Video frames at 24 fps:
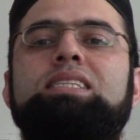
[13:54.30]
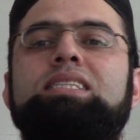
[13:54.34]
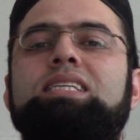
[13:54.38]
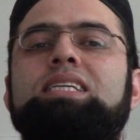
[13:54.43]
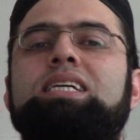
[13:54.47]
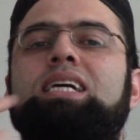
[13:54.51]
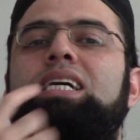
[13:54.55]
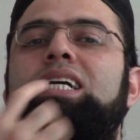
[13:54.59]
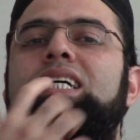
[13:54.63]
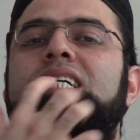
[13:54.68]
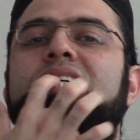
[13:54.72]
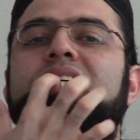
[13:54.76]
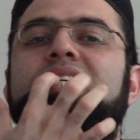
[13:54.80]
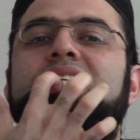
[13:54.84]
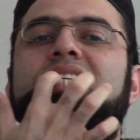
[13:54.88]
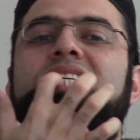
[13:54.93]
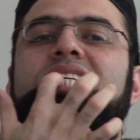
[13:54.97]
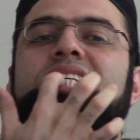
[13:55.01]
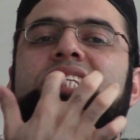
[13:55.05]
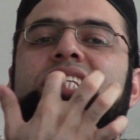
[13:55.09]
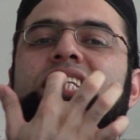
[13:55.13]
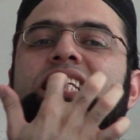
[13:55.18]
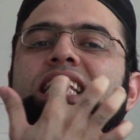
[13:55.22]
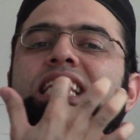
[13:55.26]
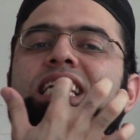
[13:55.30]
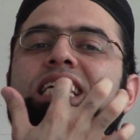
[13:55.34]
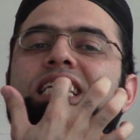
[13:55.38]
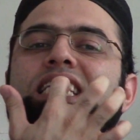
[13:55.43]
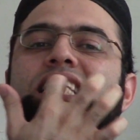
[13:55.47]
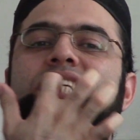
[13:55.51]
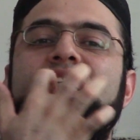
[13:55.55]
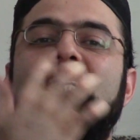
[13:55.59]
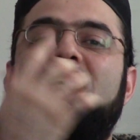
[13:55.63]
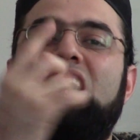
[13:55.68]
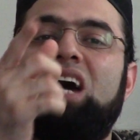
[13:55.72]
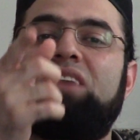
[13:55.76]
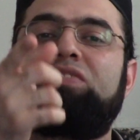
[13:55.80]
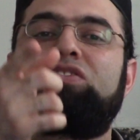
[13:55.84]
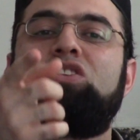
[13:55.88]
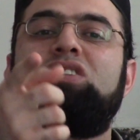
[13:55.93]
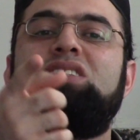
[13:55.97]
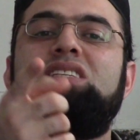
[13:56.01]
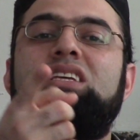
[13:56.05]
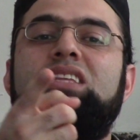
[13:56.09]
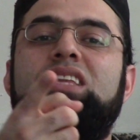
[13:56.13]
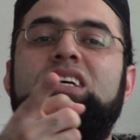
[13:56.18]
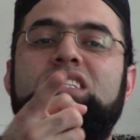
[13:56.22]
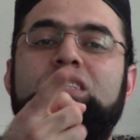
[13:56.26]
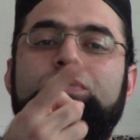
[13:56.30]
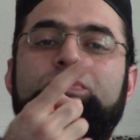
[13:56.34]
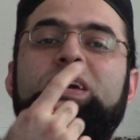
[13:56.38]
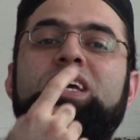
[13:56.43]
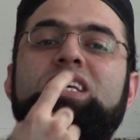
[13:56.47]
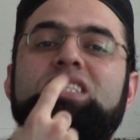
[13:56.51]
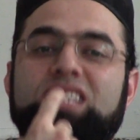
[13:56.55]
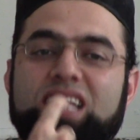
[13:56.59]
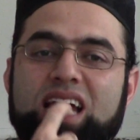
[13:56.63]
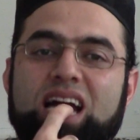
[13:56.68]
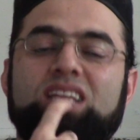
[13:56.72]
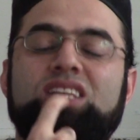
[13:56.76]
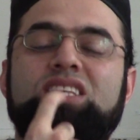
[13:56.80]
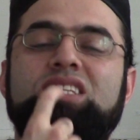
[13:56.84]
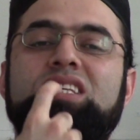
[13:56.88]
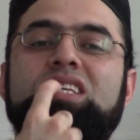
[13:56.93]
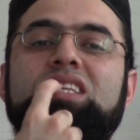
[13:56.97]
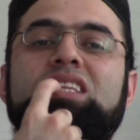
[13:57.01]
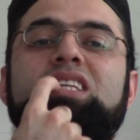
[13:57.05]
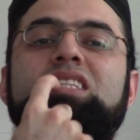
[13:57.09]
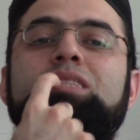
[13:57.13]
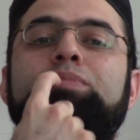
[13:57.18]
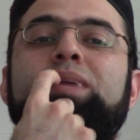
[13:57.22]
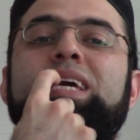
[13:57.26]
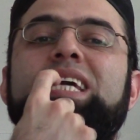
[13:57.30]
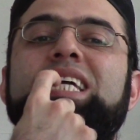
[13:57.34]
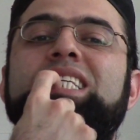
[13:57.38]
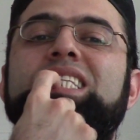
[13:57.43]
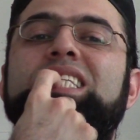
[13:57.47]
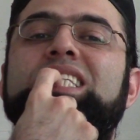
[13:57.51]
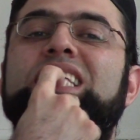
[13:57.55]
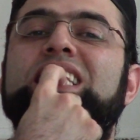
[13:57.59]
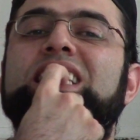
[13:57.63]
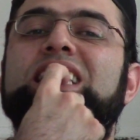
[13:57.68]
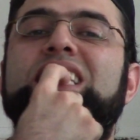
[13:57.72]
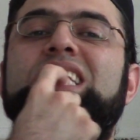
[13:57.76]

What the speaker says: Huh? See, you'll have to see the space. Can you see the space?